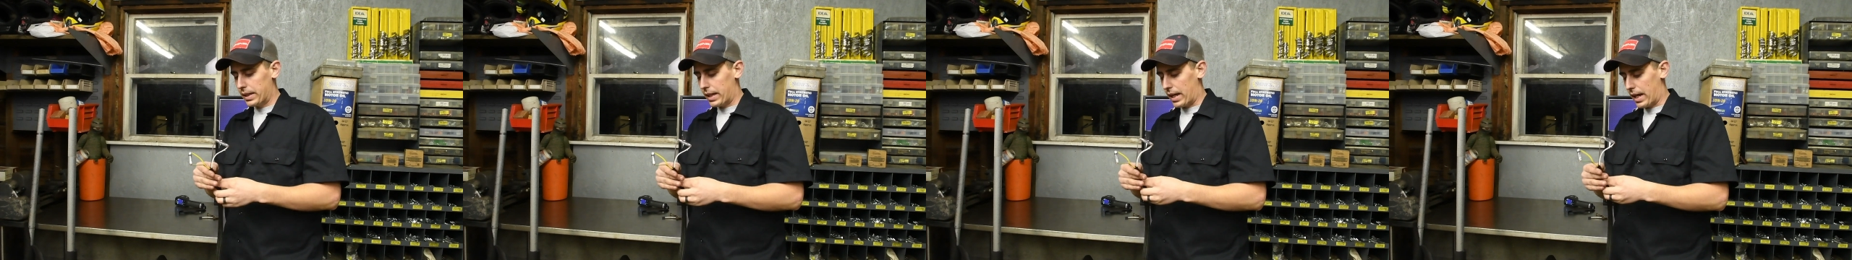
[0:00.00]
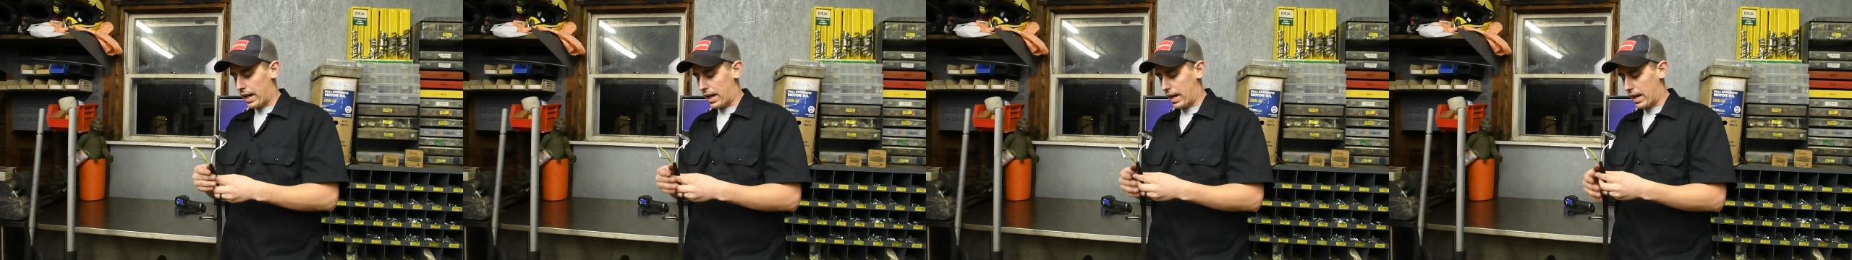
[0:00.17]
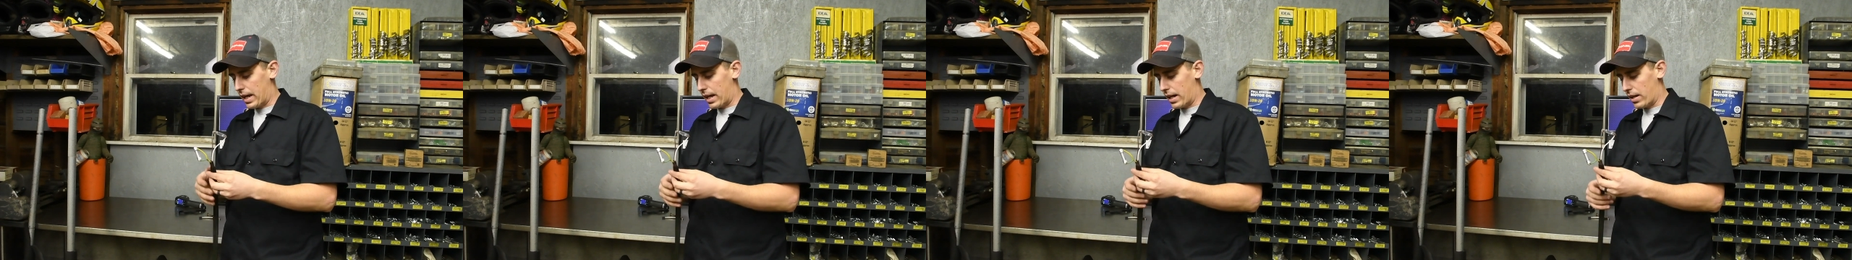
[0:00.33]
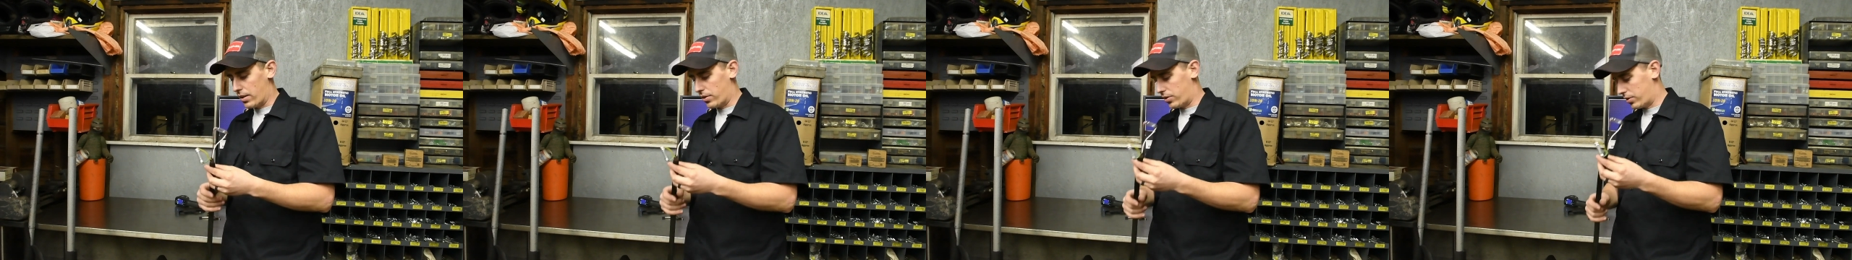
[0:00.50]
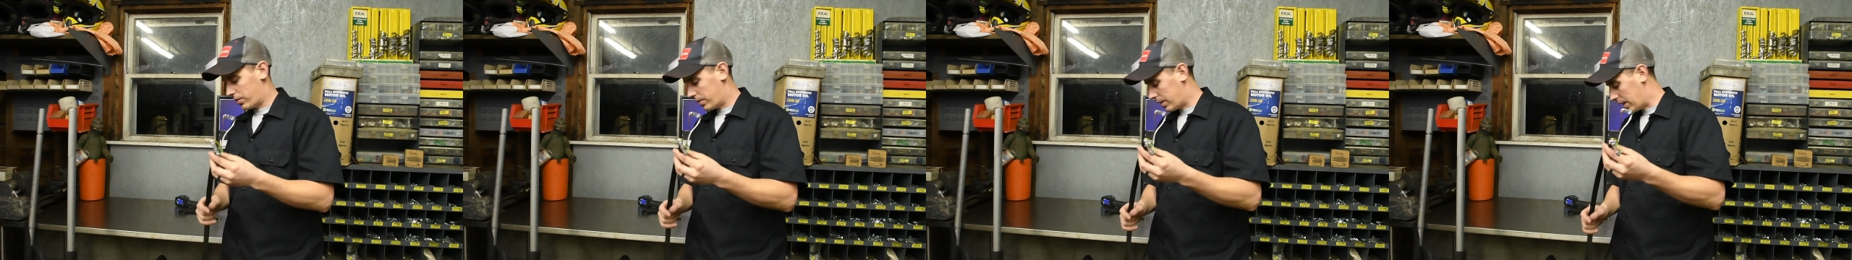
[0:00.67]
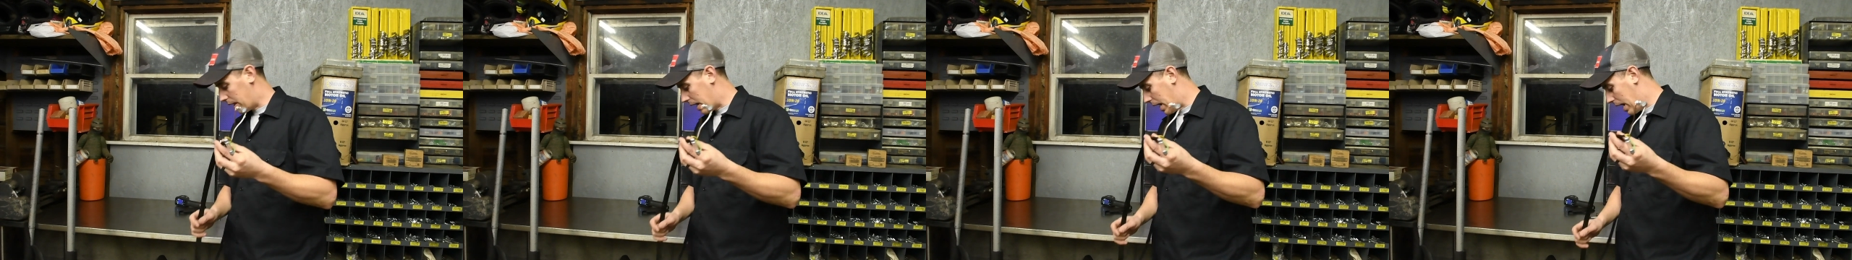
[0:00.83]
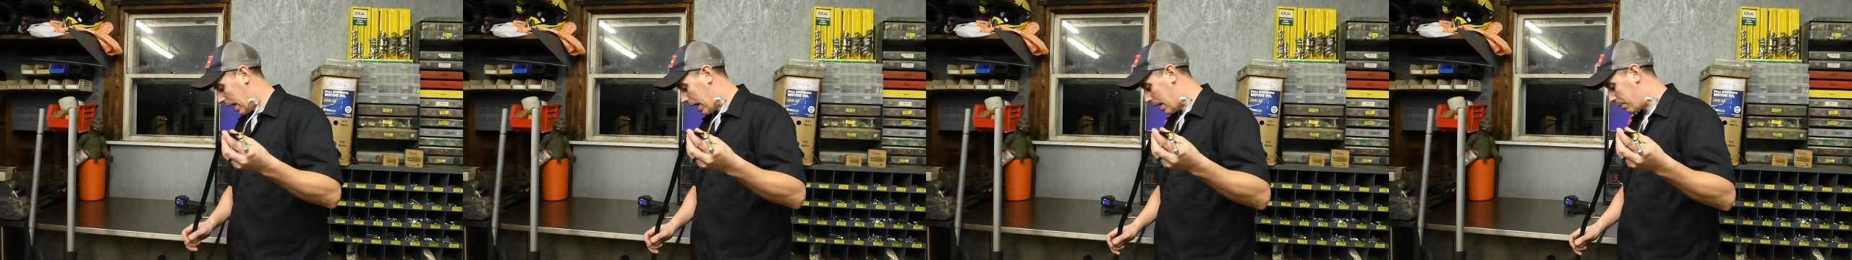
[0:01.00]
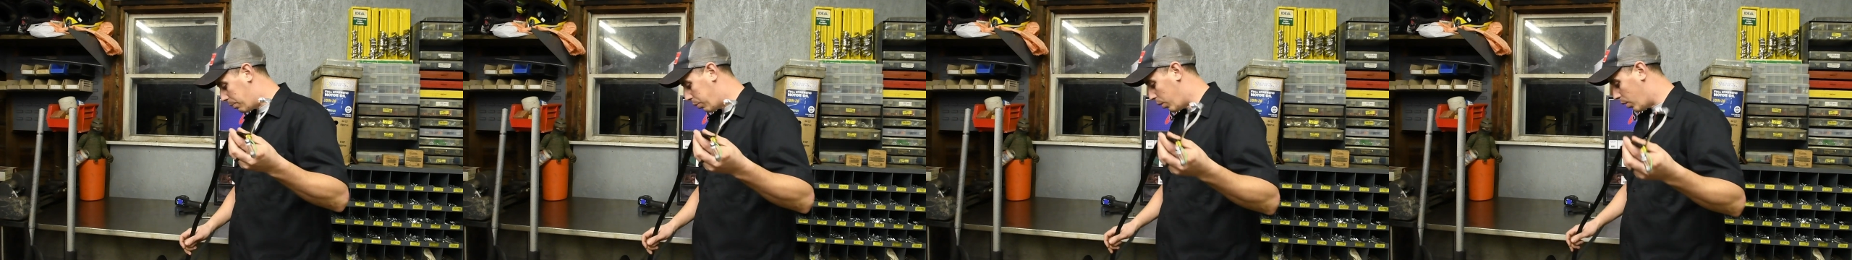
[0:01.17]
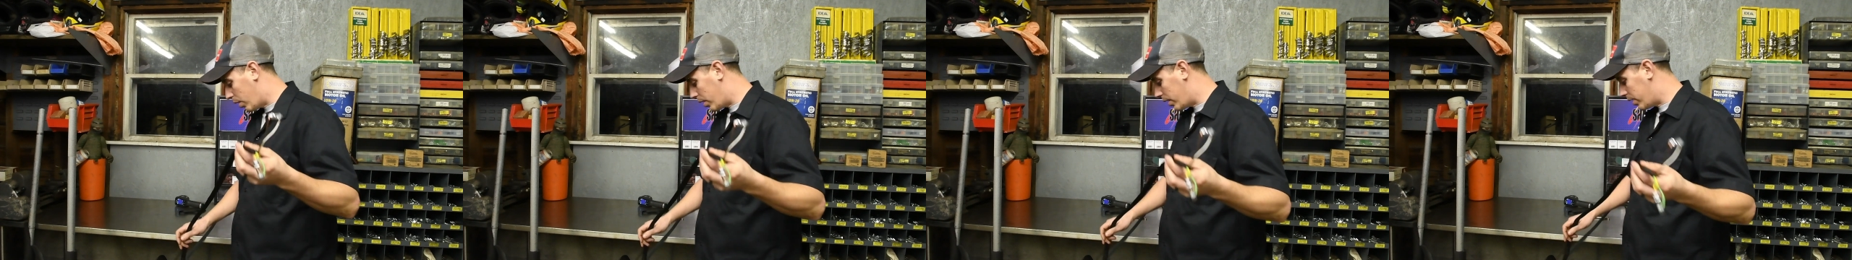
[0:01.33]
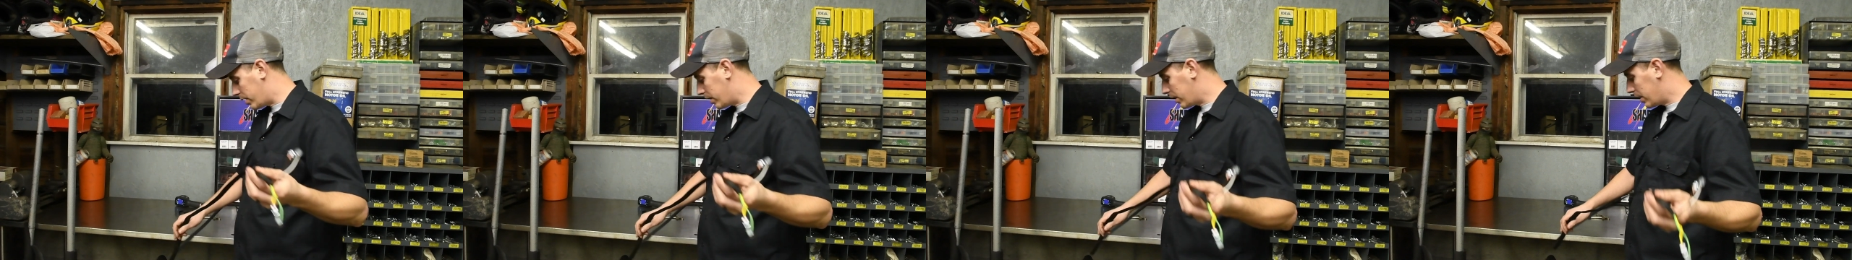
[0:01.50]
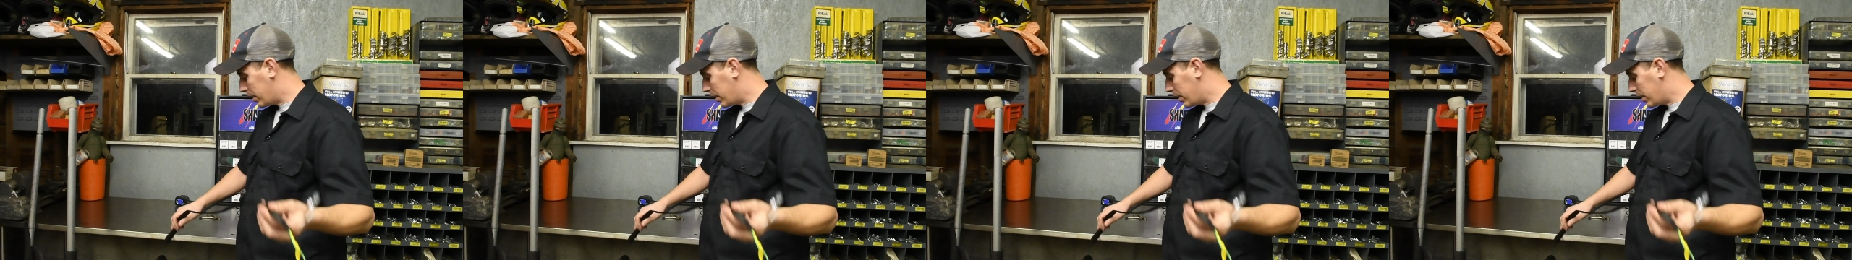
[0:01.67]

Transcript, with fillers: and I put